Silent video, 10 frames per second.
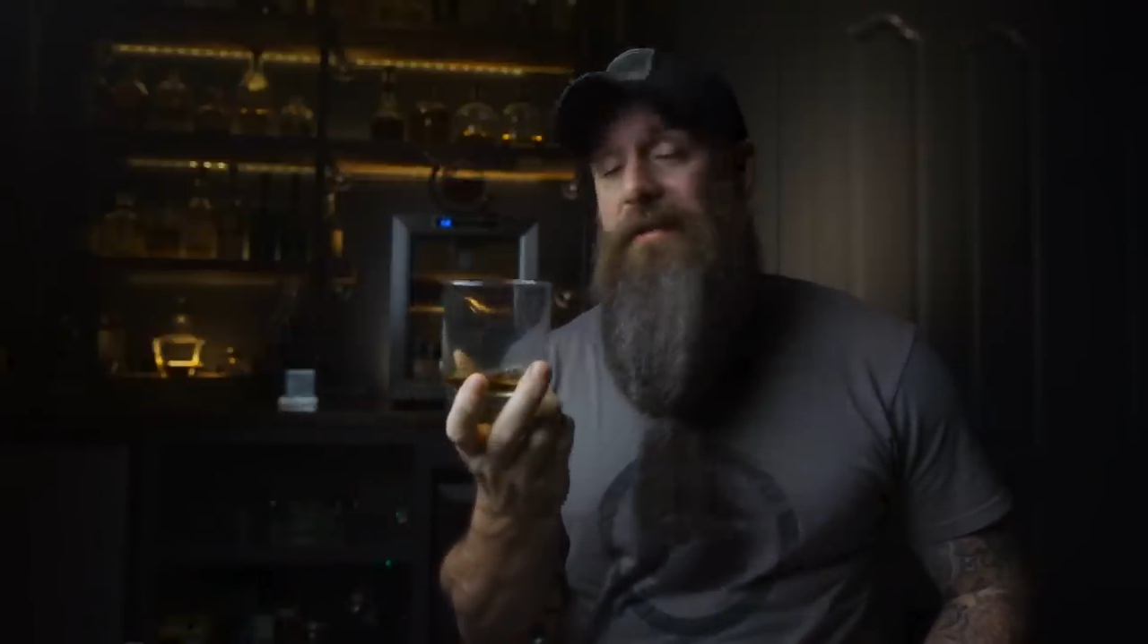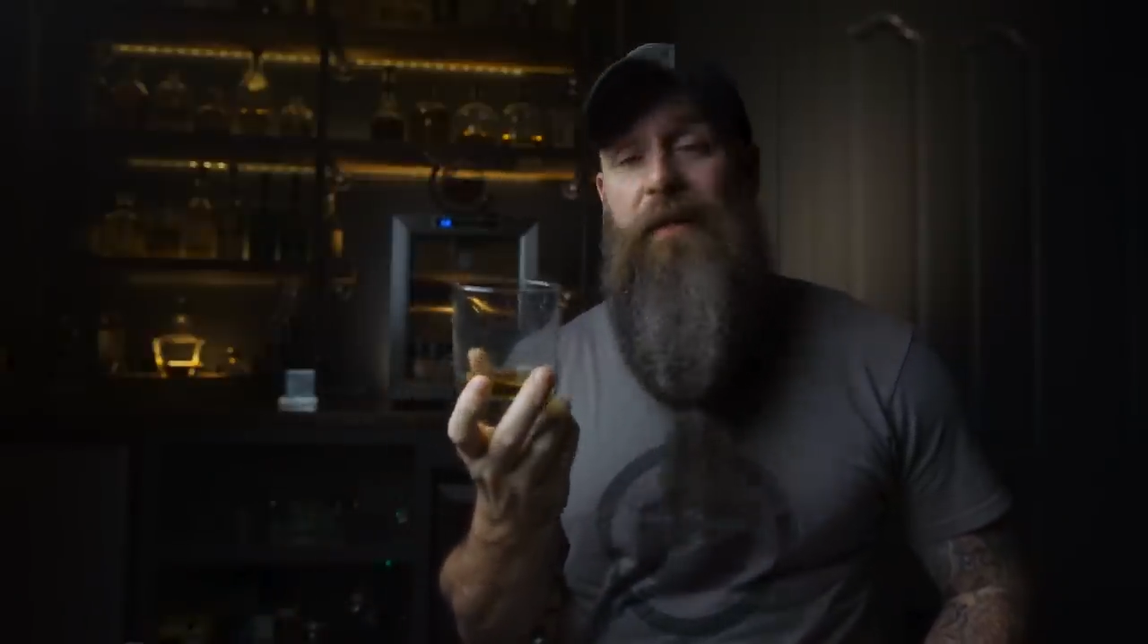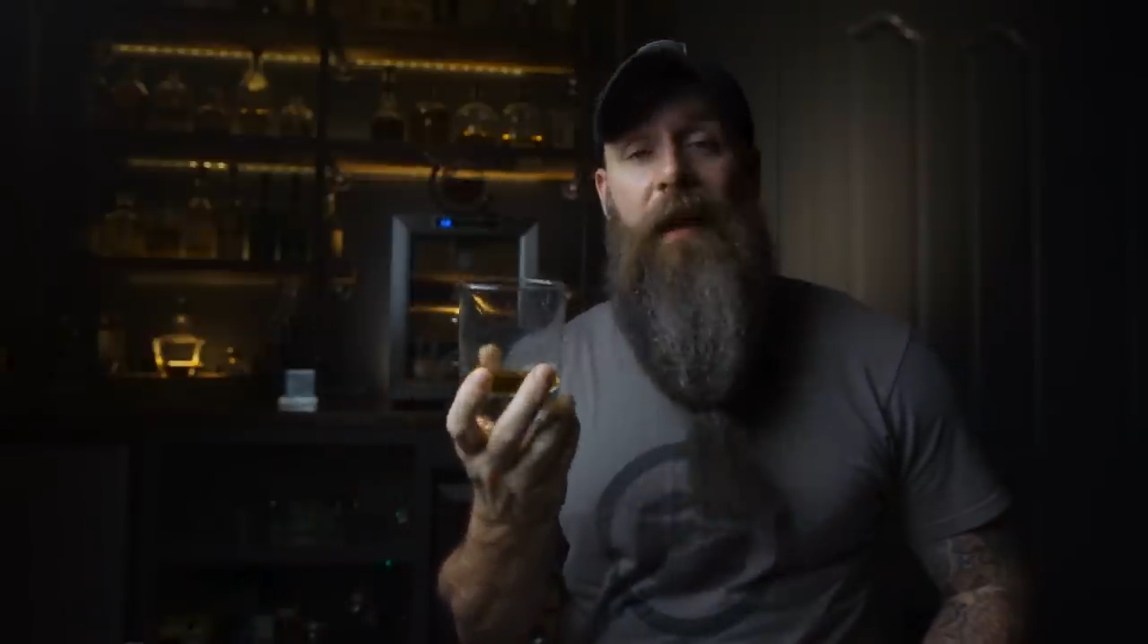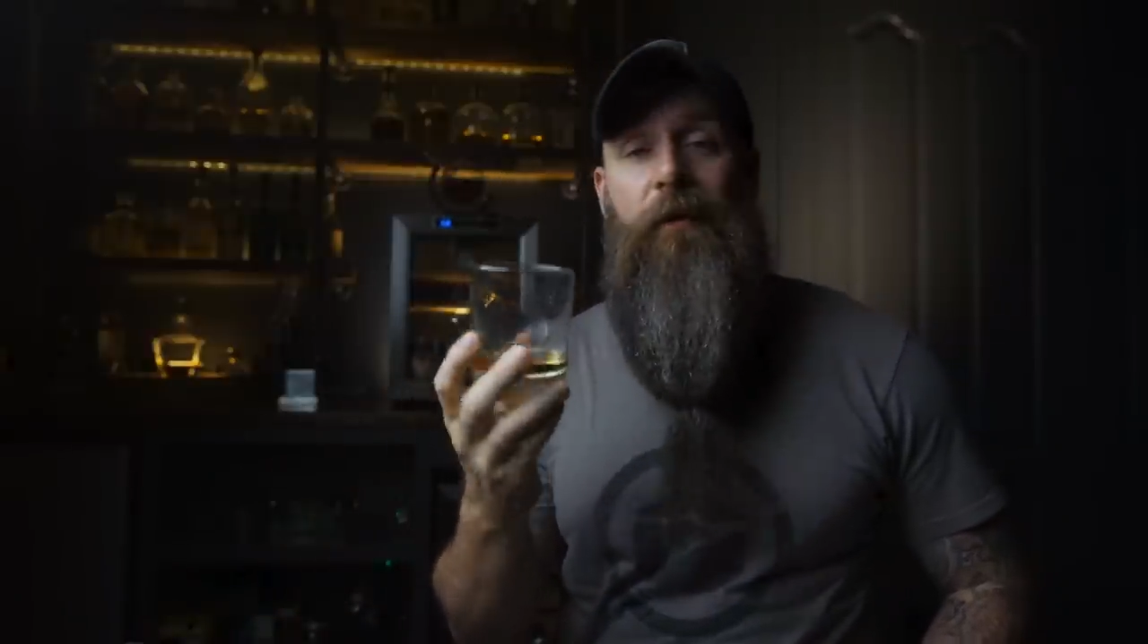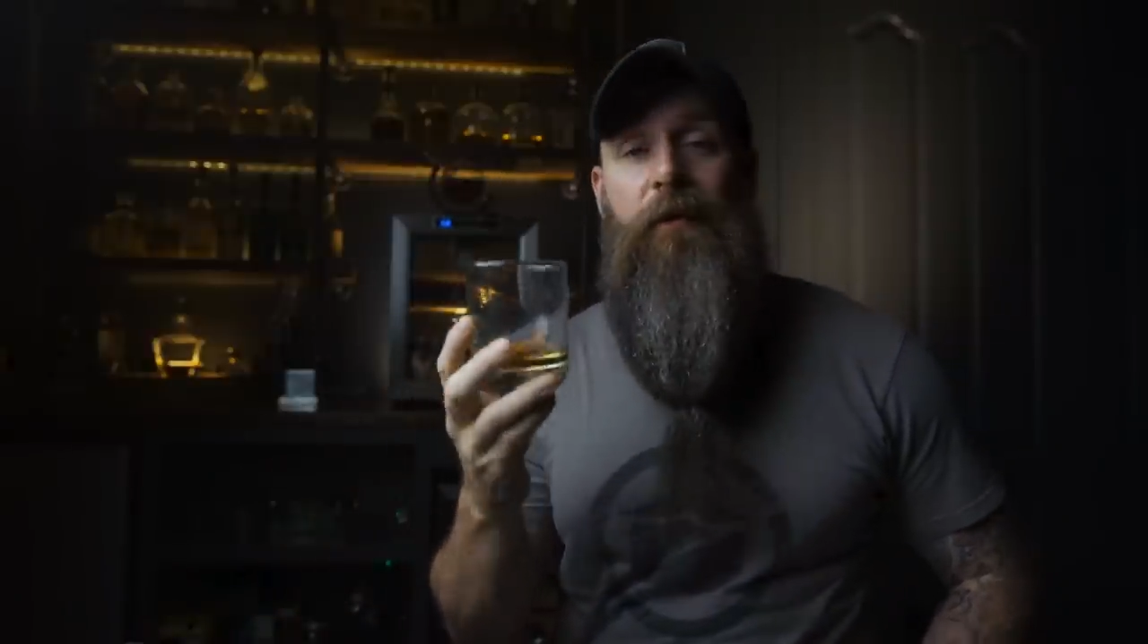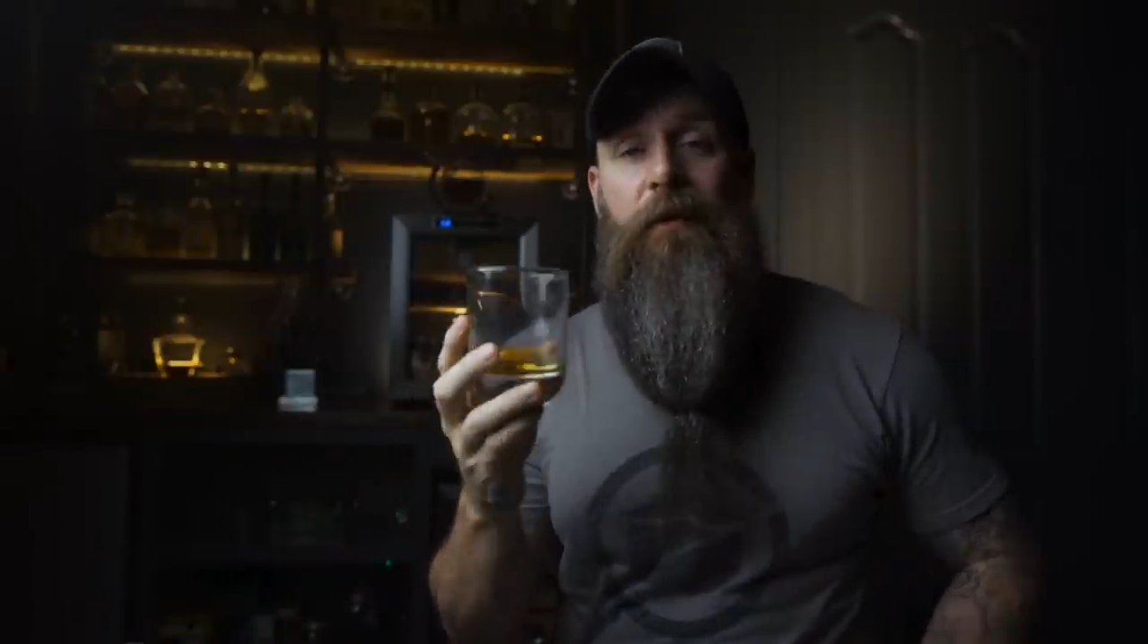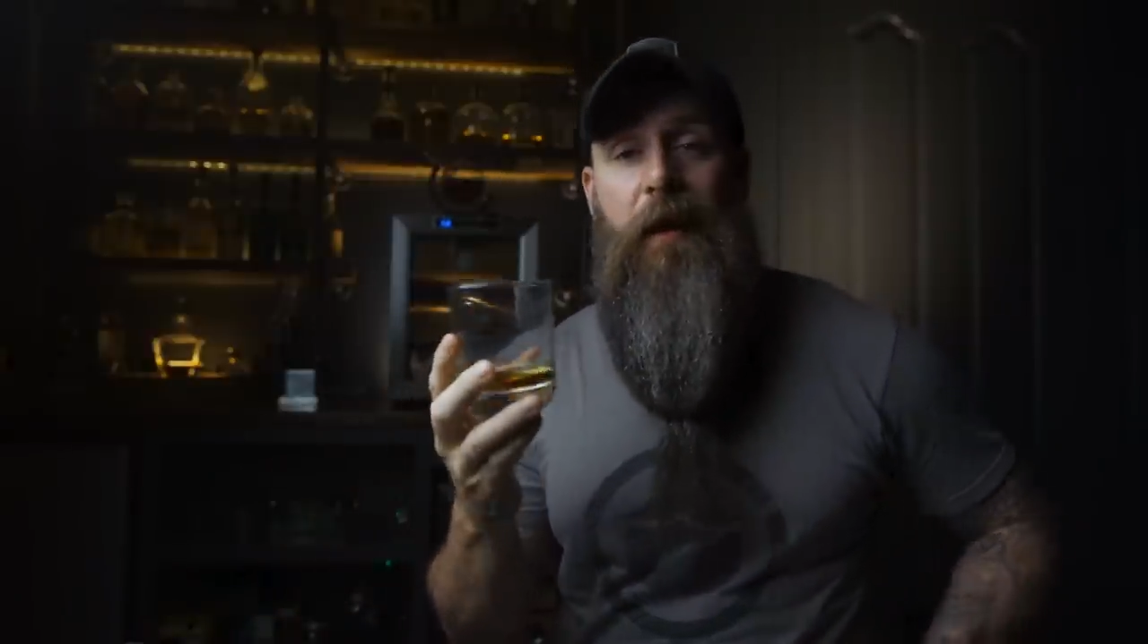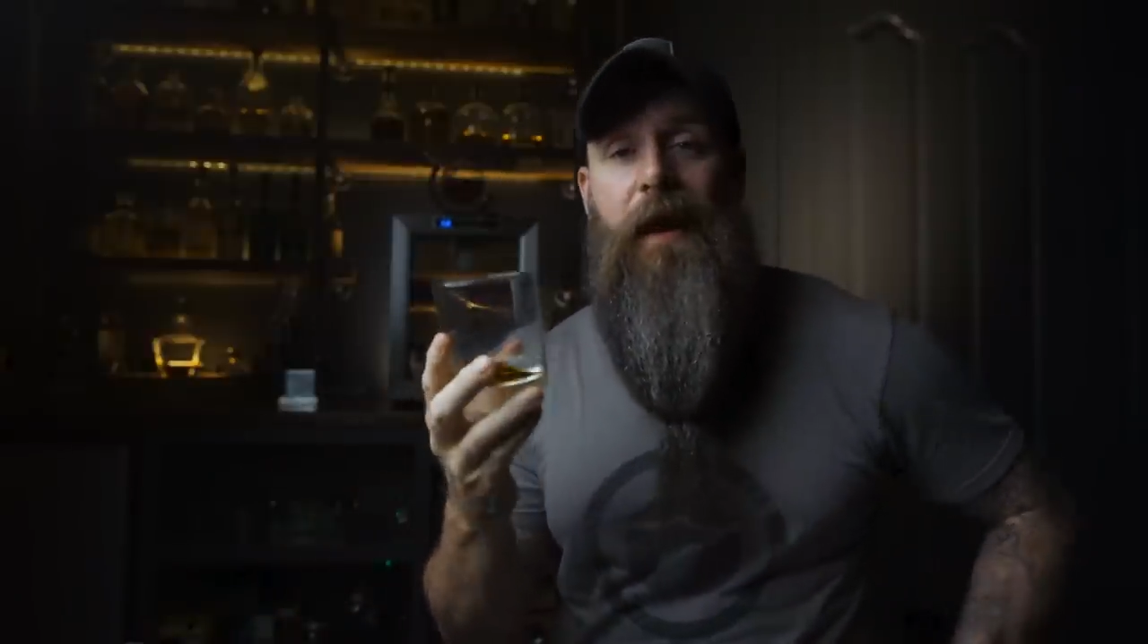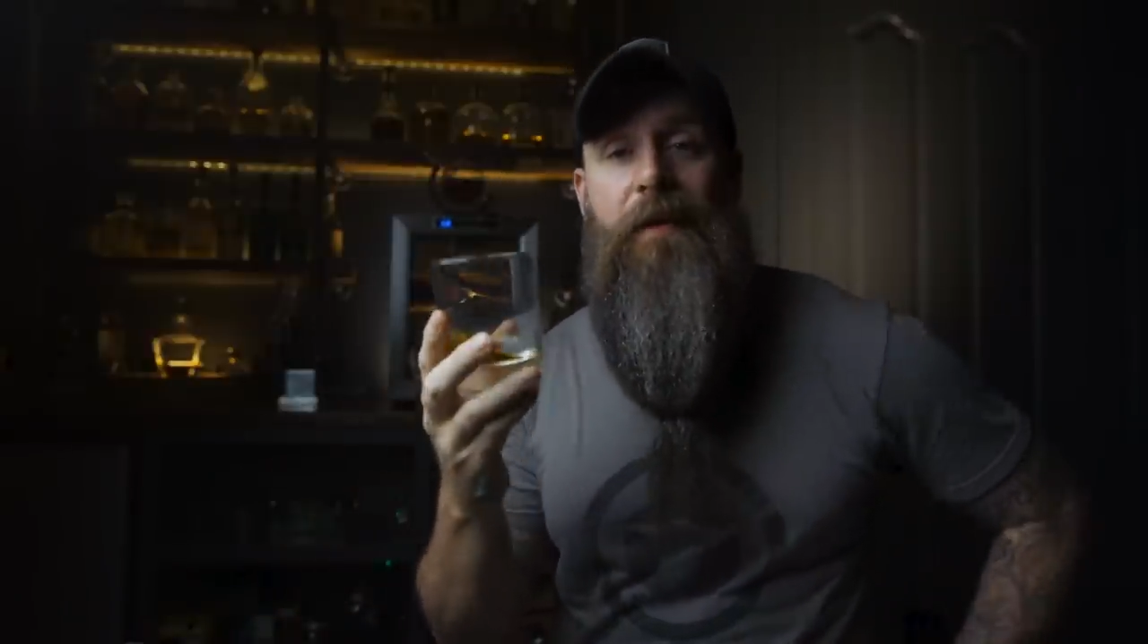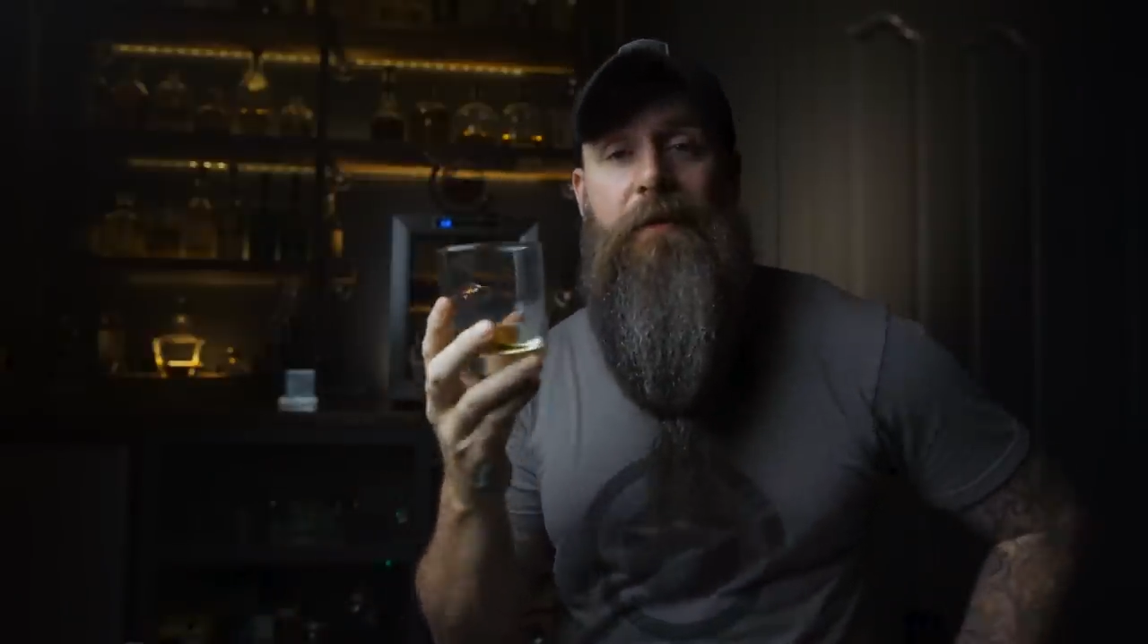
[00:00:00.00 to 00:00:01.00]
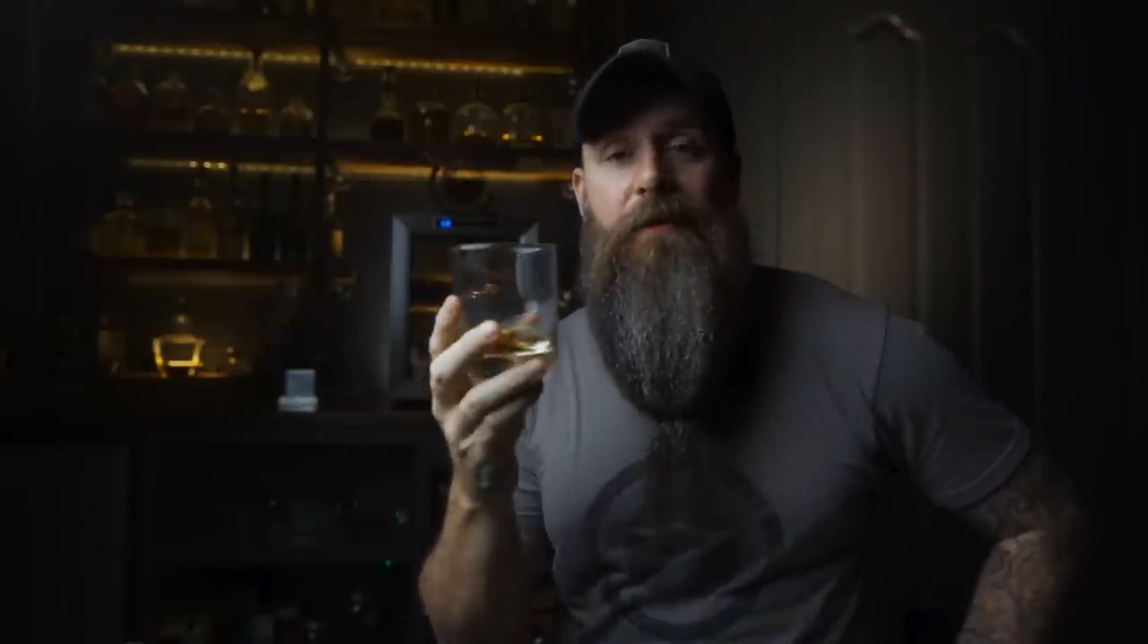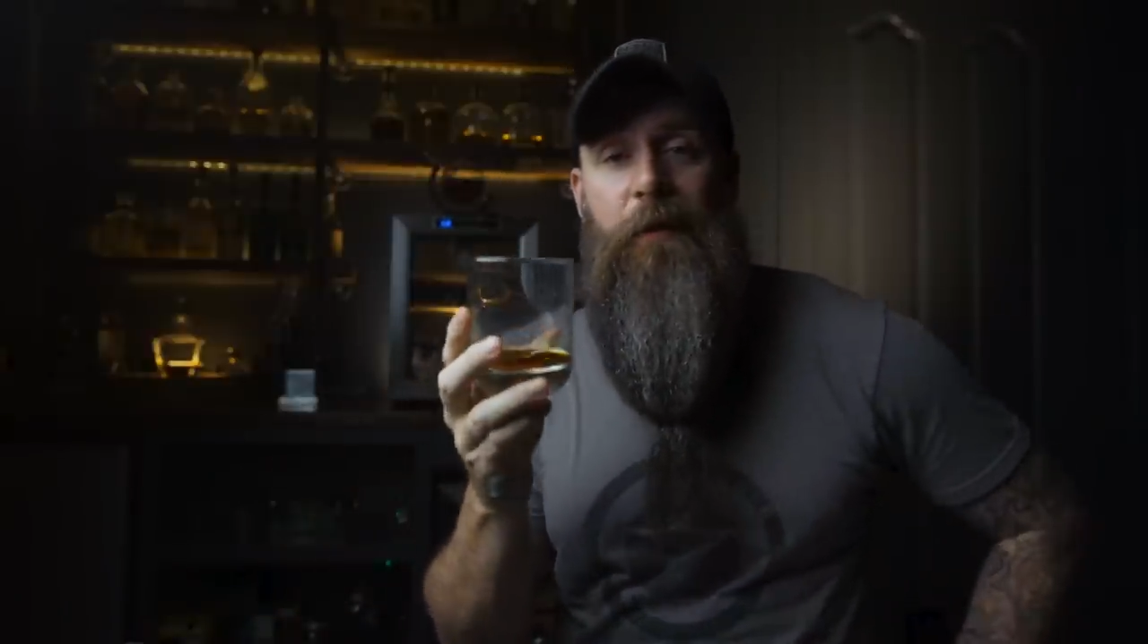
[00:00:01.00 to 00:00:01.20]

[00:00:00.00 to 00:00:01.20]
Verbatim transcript: standard glass.